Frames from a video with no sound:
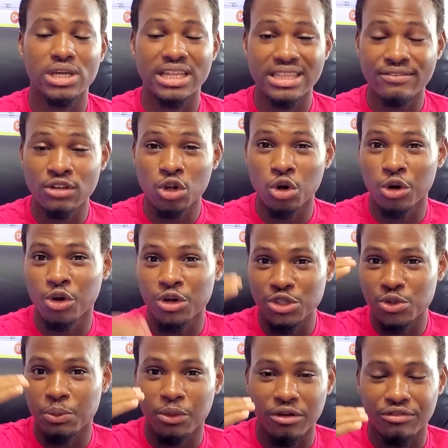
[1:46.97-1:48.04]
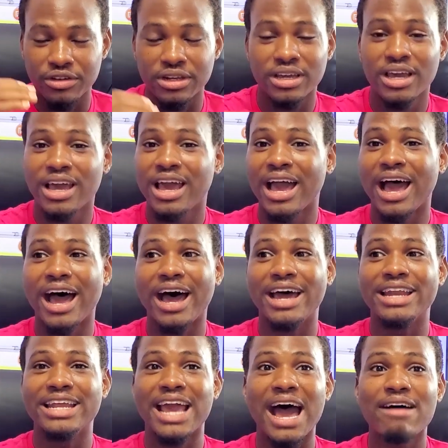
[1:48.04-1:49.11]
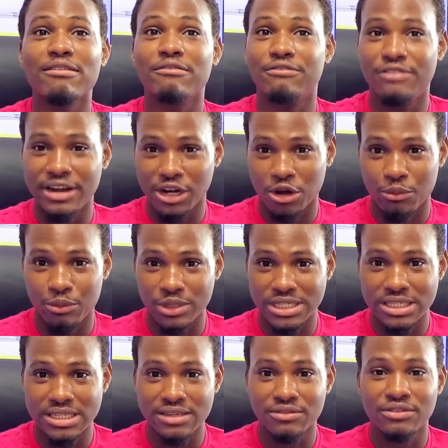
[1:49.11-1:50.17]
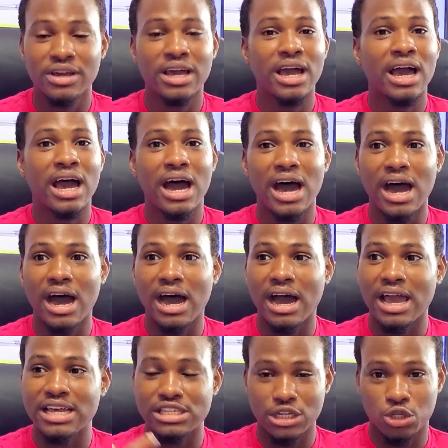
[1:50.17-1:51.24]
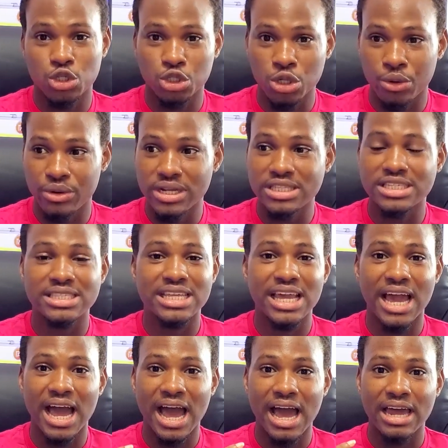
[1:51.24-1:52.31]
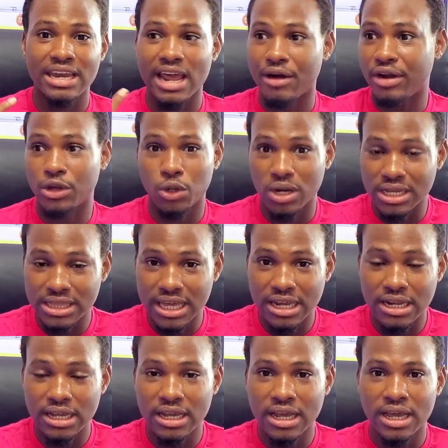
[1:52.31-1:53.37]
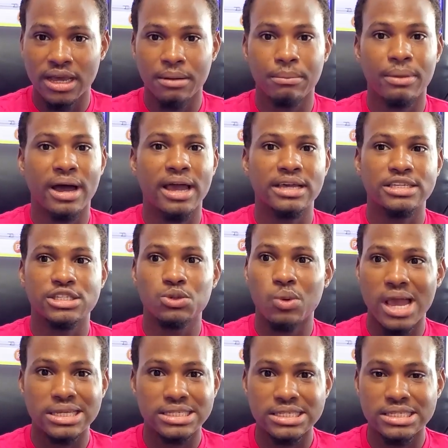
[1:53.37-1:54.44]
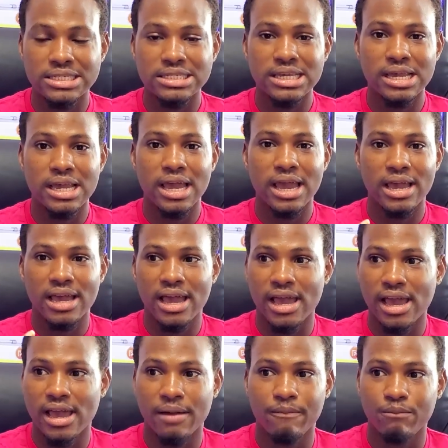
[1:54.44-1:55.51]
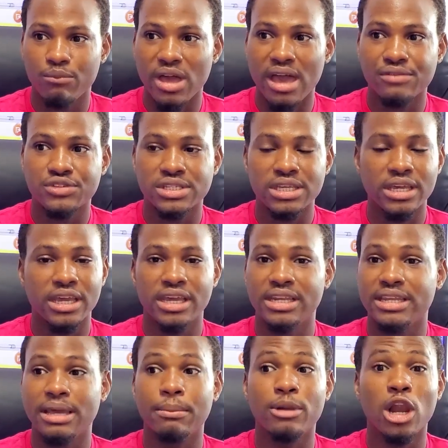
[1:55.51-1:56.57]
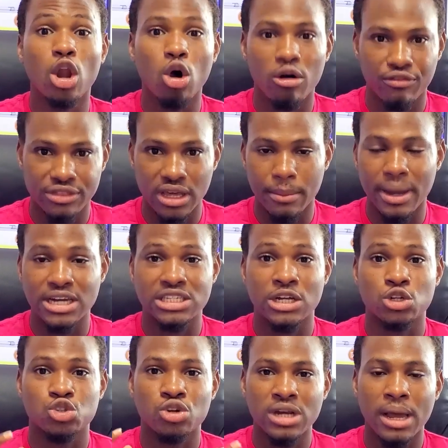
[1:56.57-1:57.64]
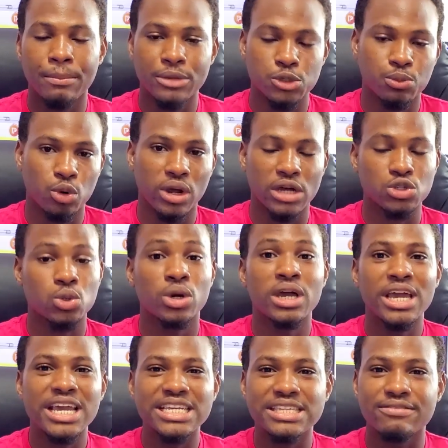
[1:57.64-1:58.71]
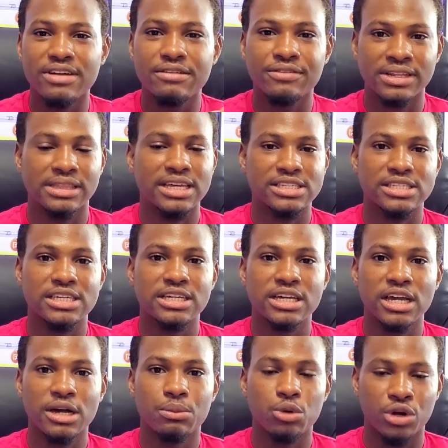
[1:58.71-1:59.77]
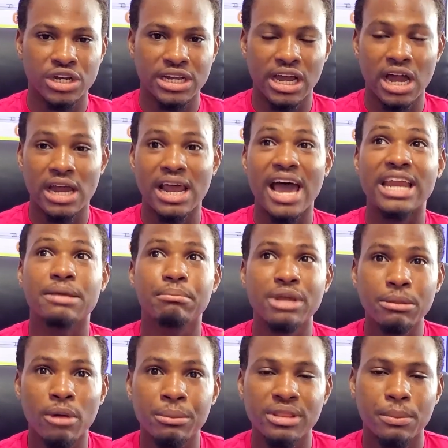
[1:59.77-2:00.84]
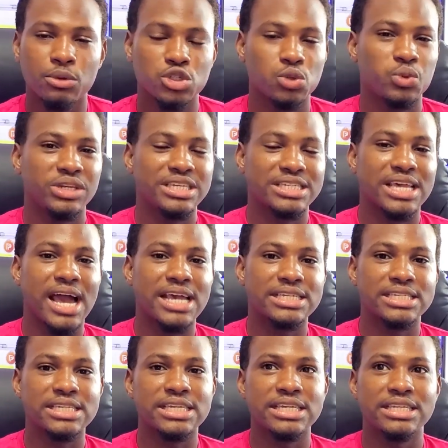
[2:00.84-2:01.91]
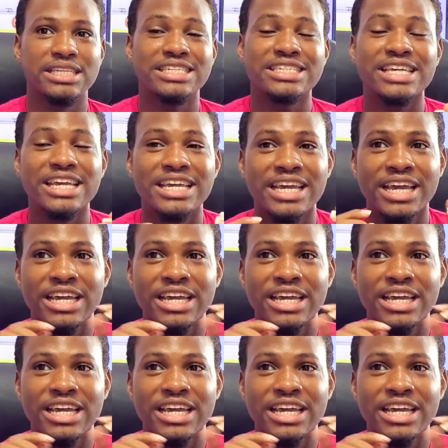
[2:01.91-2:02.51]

you're definitely going to go into profit. And they have a very competitive uh, execution rate. They, are they are regulated by CySEC uh, FCA. They love them, and it's an Australian-based broker, so it's a very fantastic brokerage account. And the minimum deposit with these guys, they say